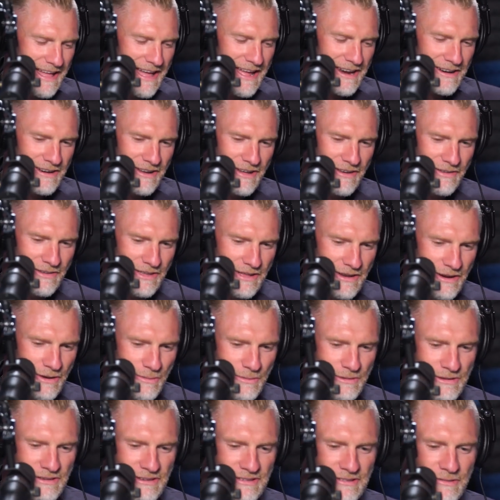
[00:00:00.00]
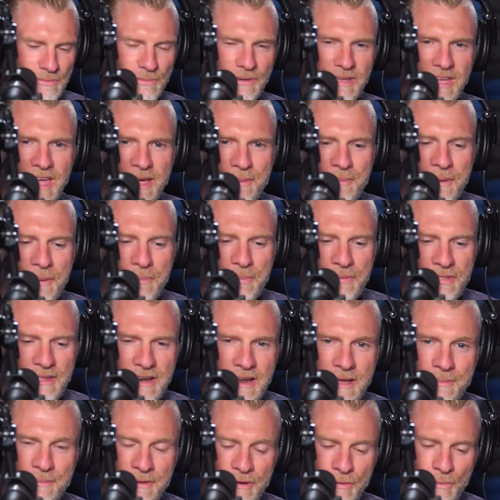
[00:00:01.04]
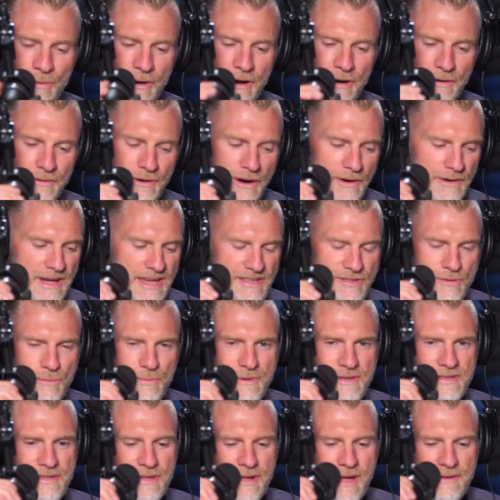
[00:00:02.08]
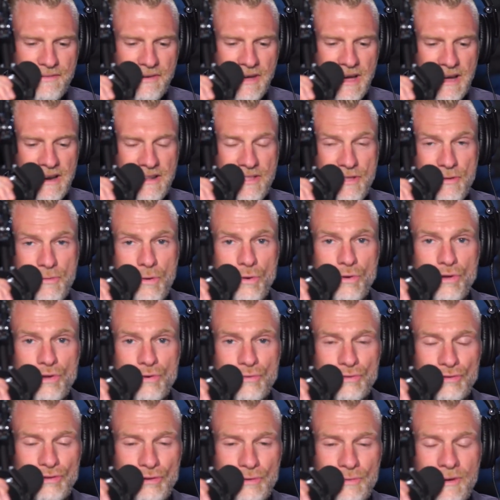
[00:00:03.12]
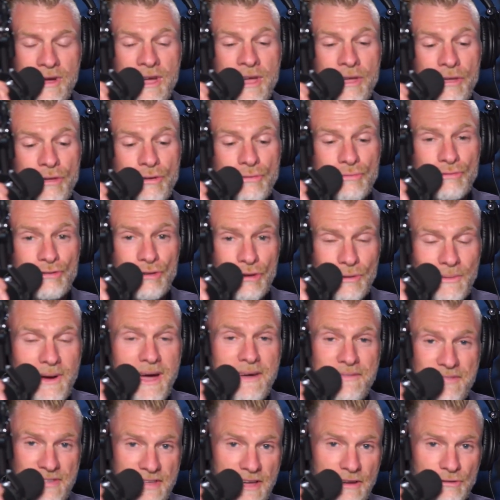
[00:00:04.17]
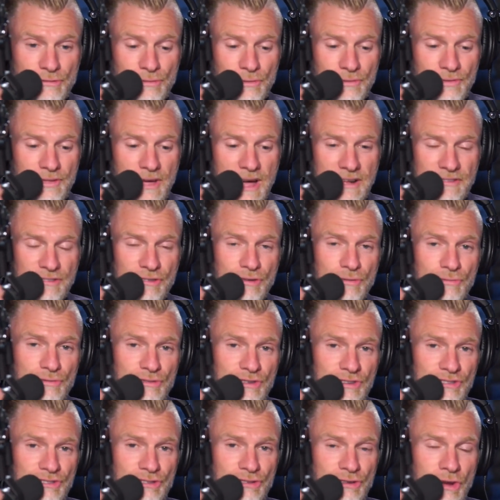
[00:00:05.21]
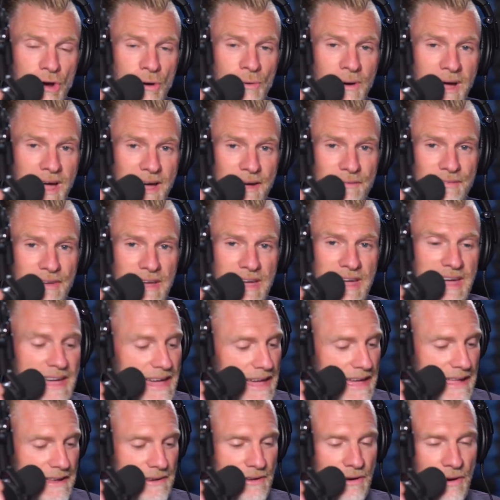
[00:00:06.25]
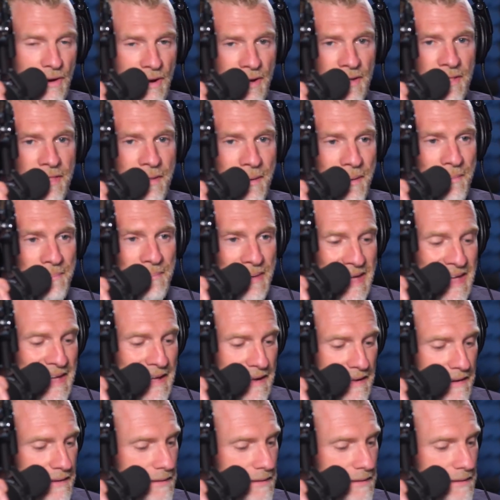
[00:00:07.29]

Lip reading: I don't know. You know, we came up with the name Eduardo. Okay, so we still haven't got to this. So you do have sexual thoughts. You just don't have a head on that man.